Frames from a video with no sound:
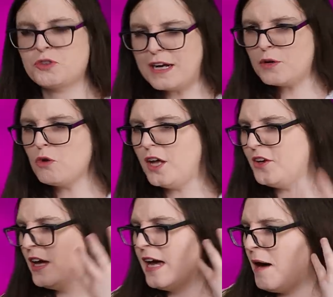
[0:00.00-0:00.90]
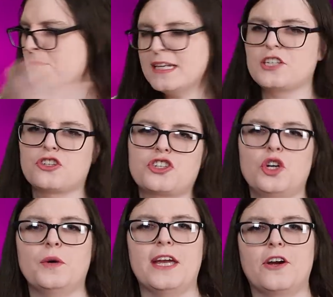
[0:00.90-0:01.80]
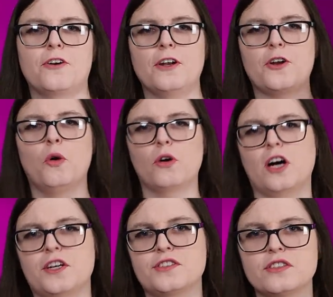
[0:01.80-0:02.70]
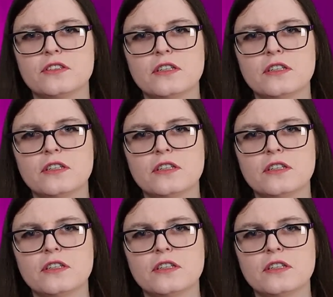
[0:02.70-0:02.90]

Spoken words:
we're trying to run a miniature show here, not a whorehouse.